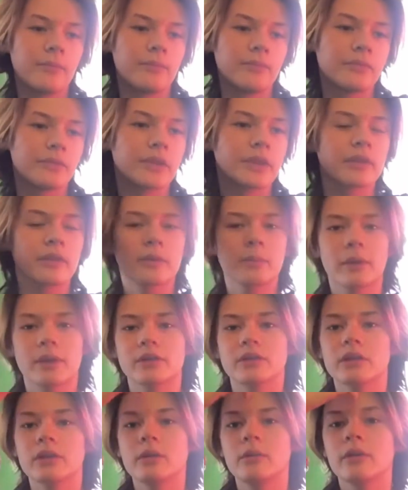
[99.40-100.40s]

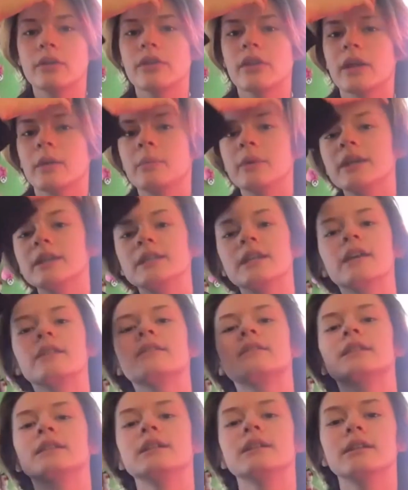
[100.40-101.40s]
especially with like
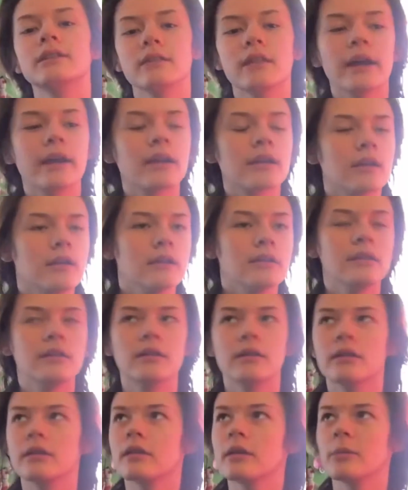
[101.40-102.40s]
PTSD and like
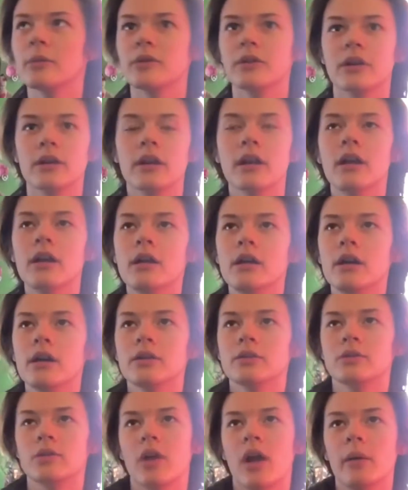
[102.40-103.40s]
some other
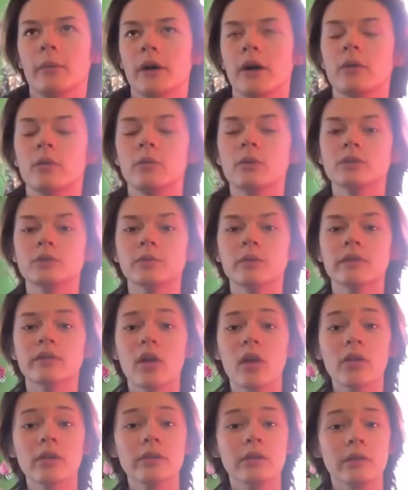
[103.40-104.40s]
trauma, which was
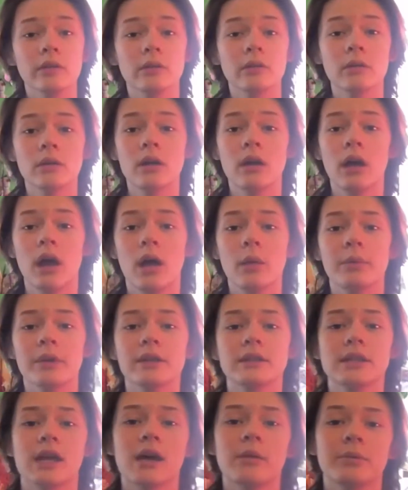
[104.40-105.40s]
also a big
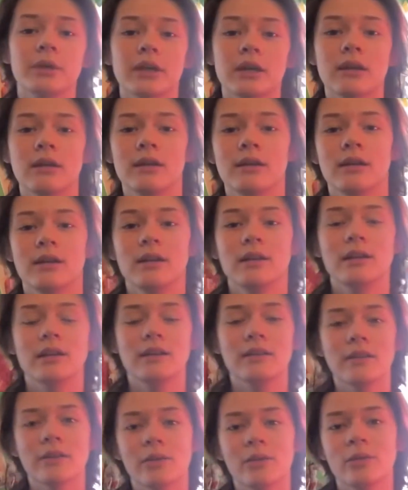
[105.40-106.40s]
topic in
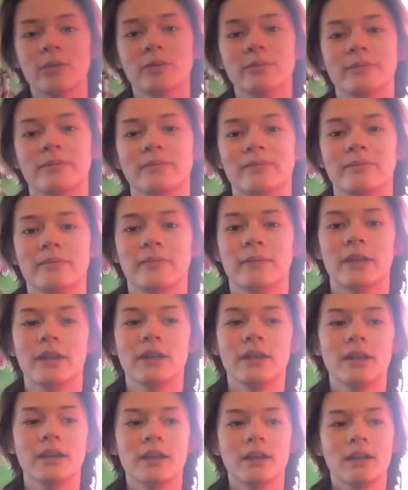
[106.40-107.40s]
the Zoom
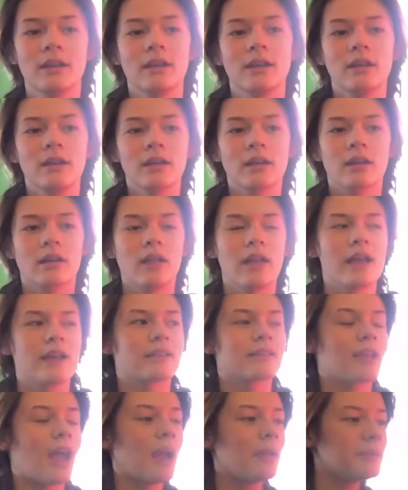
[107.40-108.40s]
class.
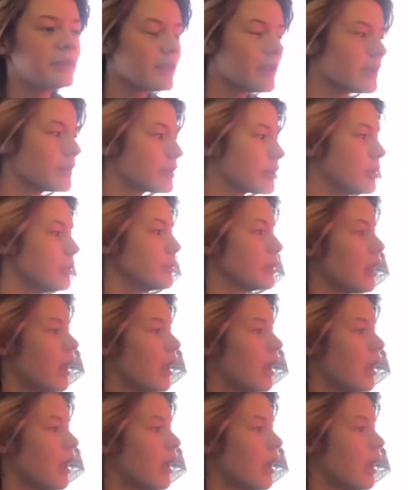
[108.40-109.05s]
I'm saying Zoom a lot.